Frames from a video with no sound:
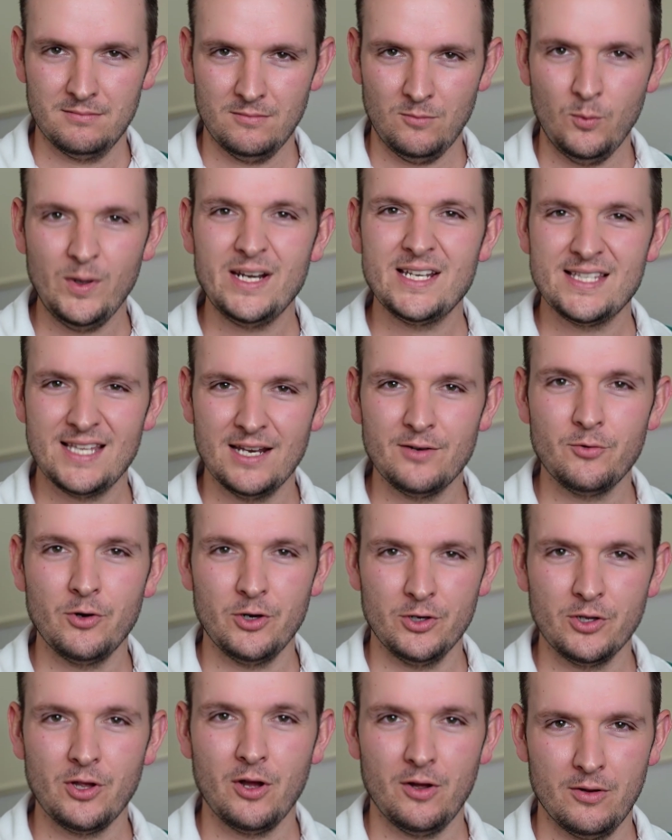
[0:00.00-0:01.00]
Where does that
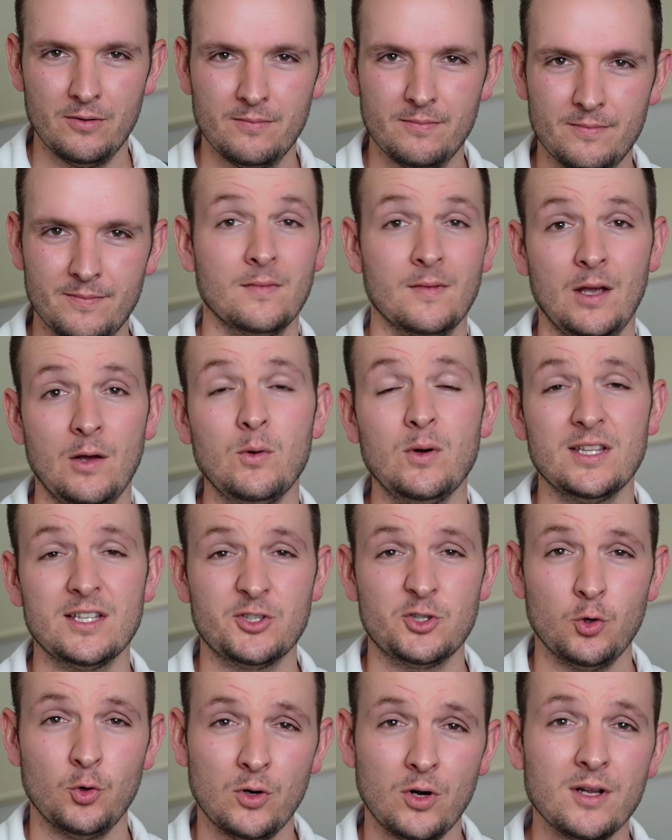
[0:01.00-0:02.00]
road go? Well, the
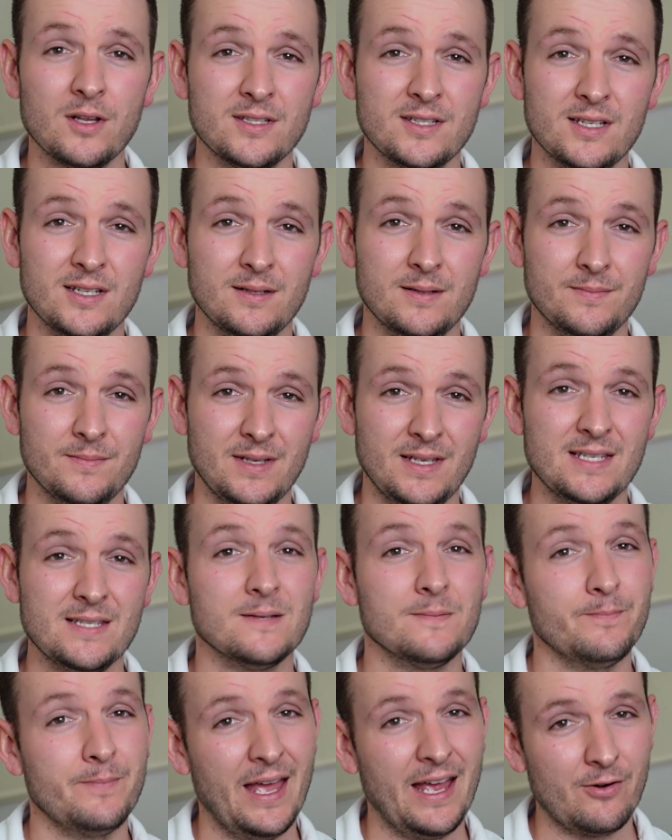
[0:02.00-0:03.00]
short answer is
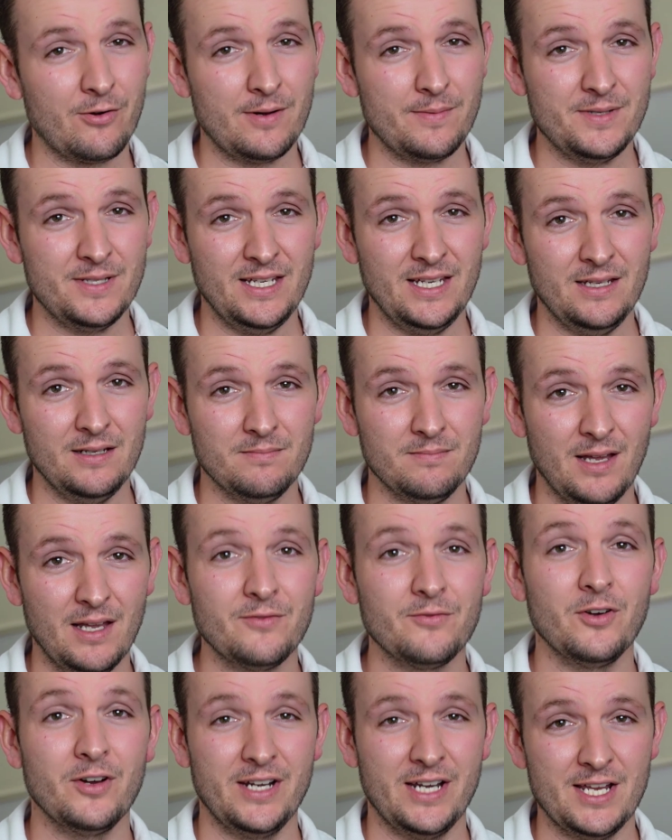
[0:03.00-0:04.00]
in bankruptcy and
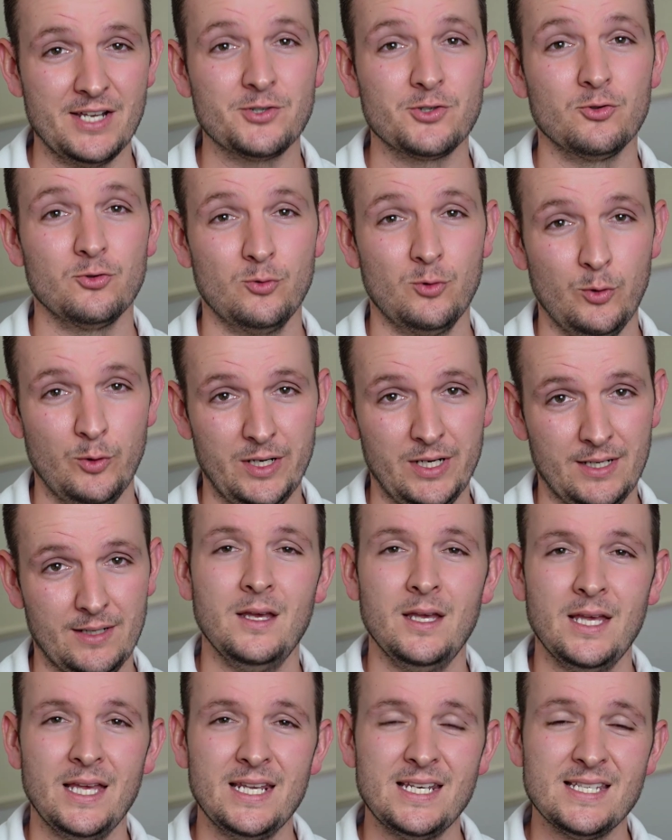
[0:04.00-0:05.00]
financial ruin.
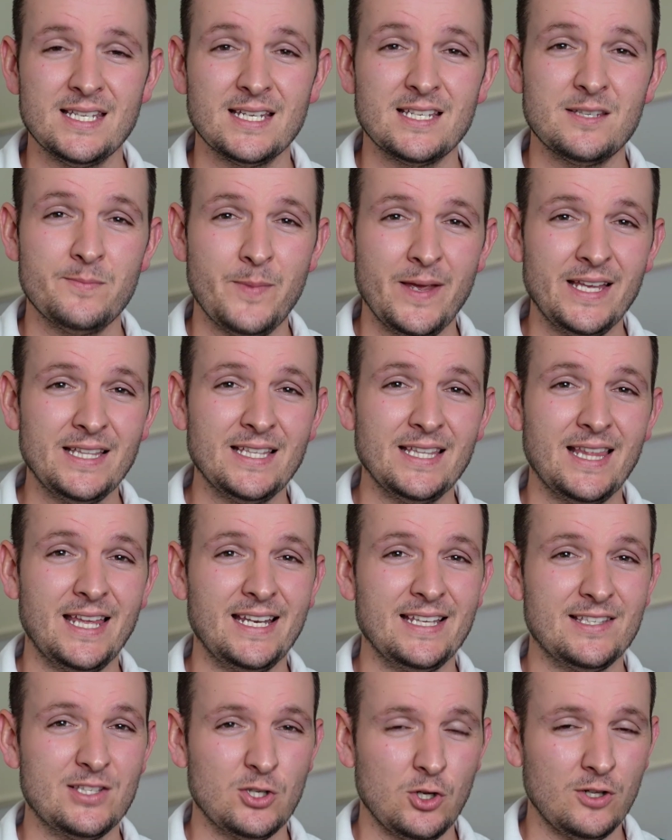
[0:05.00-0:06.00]
It is expected that
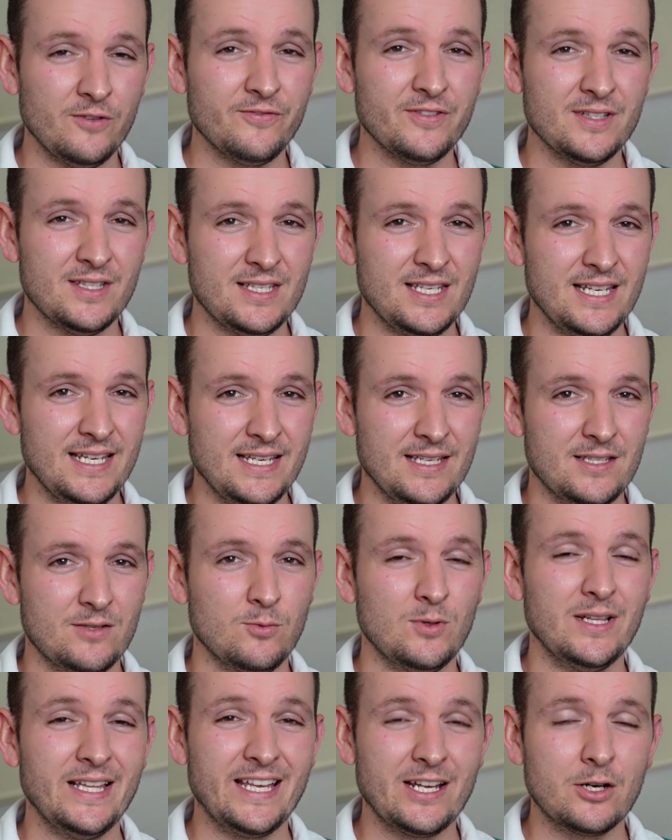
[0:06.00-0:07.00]
insolvencies
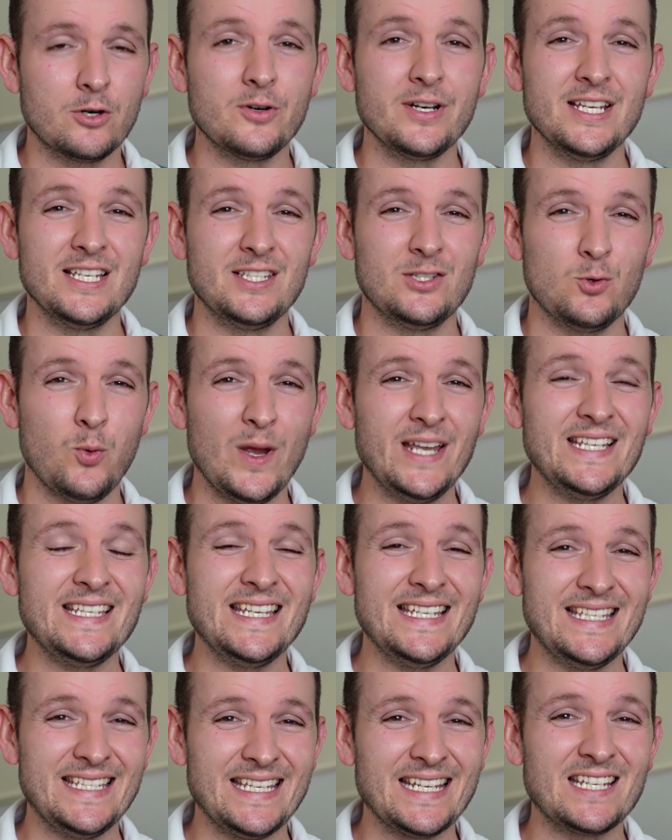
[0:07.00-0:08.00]
will increase
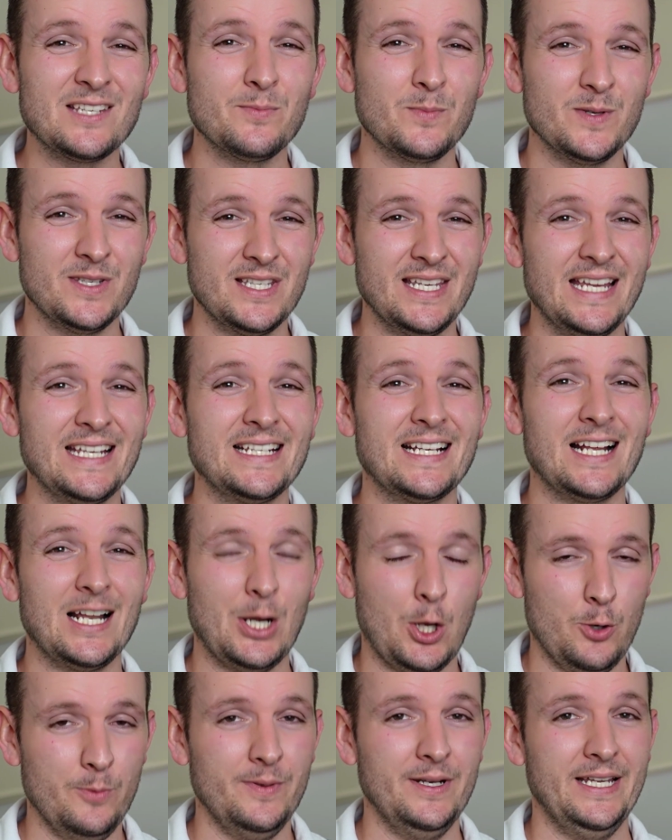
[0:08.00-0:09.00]
26%
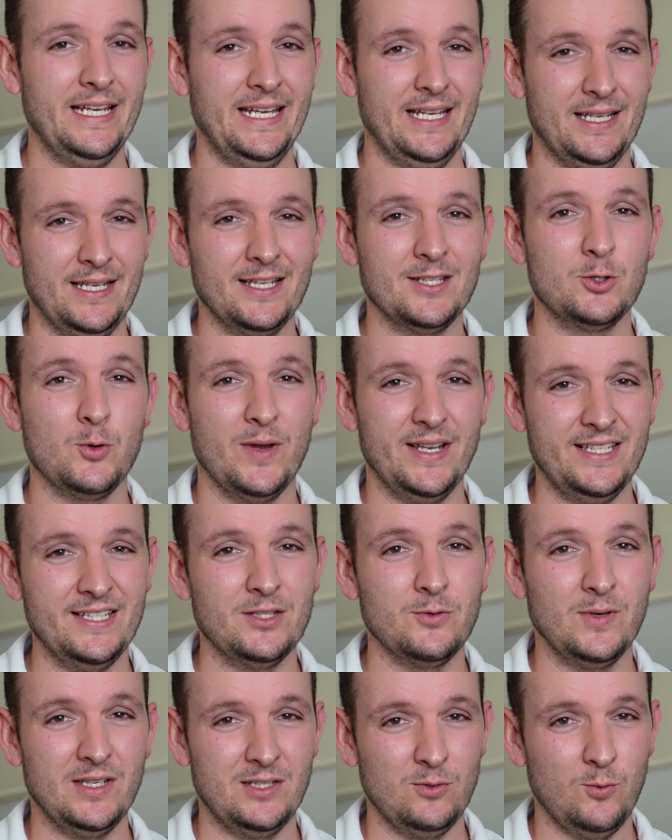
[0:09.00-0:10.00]
globally in
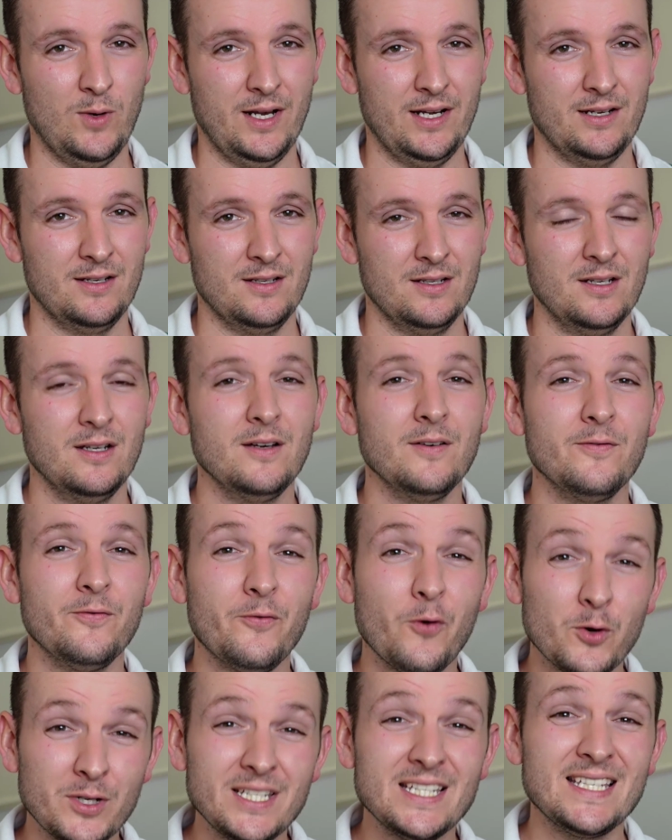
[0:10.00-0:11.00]
2021,
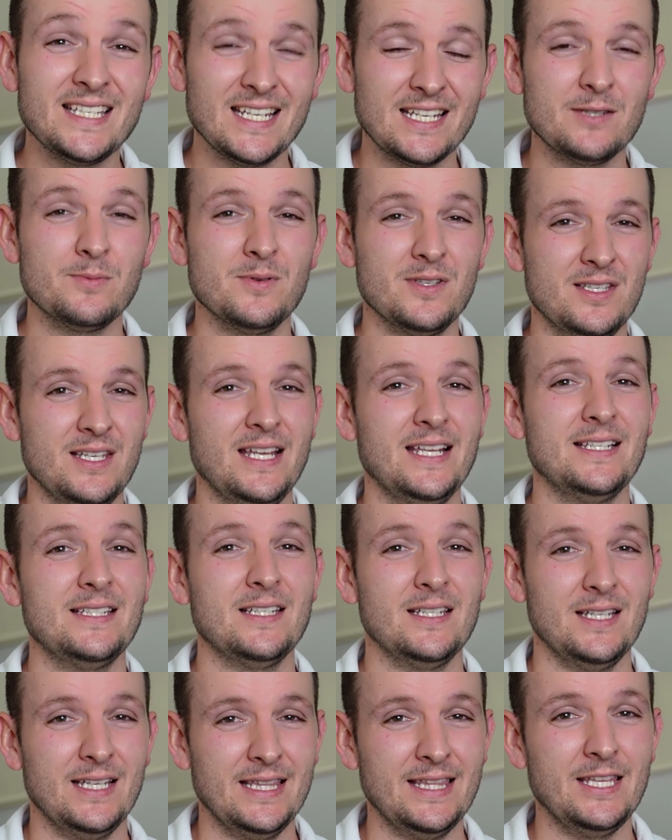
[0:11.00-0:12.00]

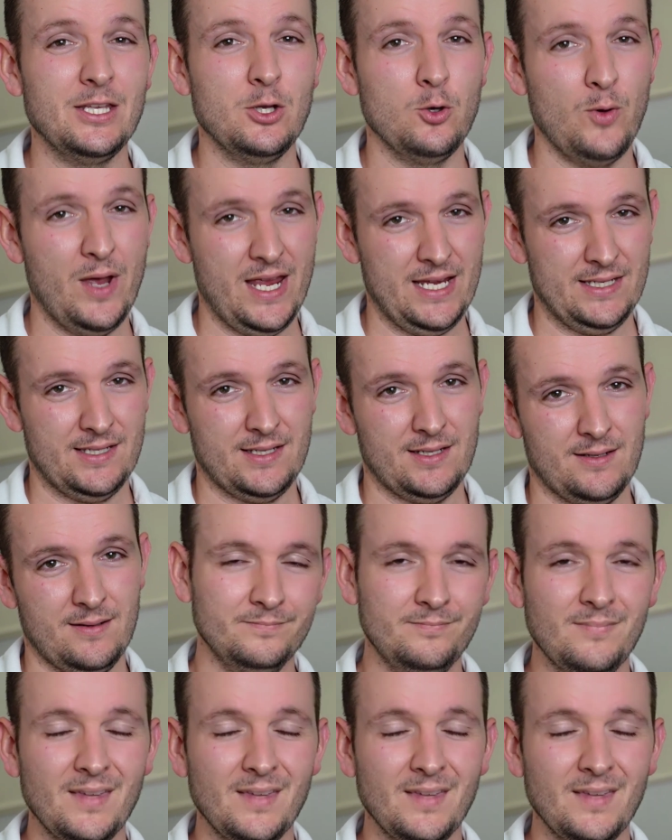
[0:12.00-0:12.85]
46% in the US.